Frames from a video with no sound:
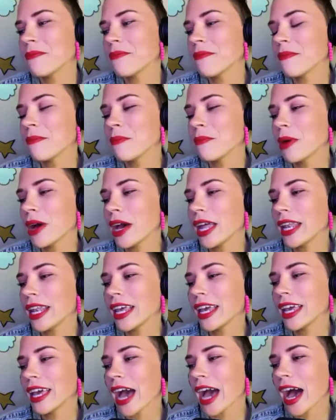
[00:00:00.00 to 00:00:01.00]
But
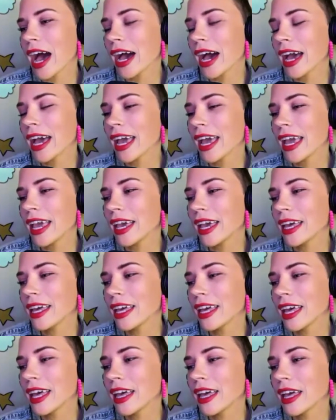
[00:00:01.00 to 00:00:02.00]
I
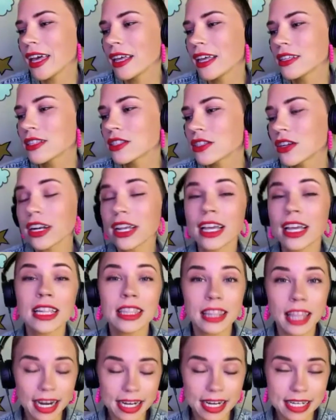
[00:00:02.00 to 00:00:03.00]
started
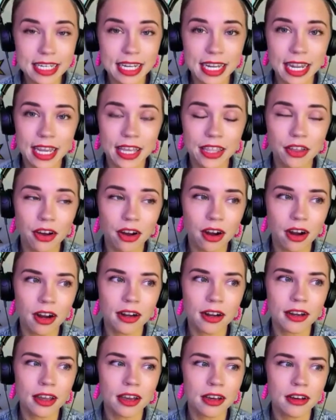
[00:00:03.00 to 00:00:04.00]
collecting the
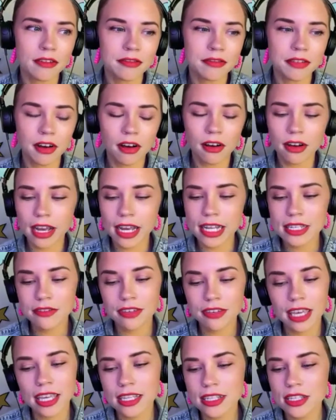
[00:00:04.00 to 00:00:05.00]
art of all kinds of
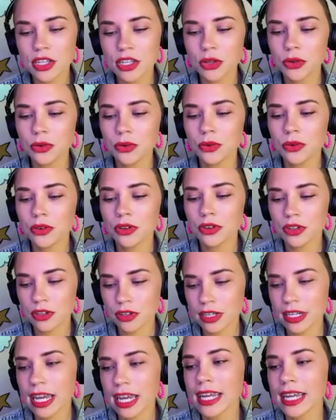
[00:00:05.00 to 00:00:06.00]
kids who
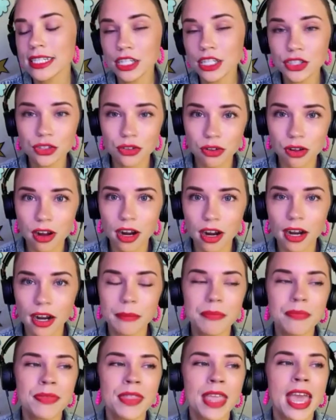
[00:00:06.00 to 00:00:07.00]
create digital art,
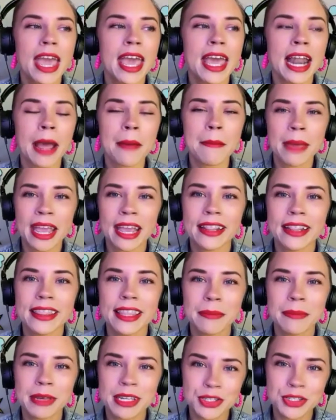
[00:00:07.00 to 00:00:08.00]
and I made
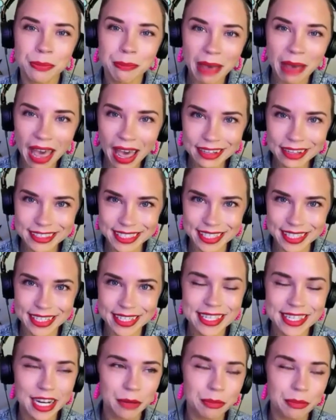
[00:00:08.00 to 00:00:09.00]
them into
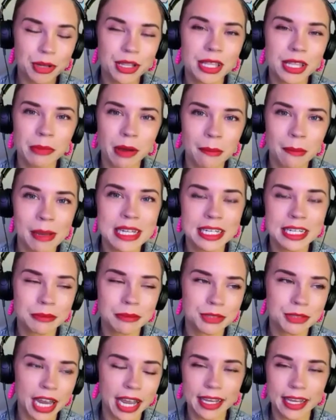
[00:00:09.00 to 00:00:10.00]
patches and I put them on my denim
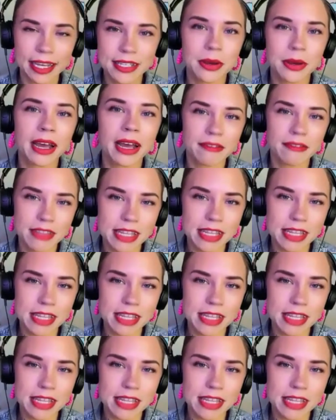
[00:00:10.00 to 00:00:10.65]
jacket. So I have this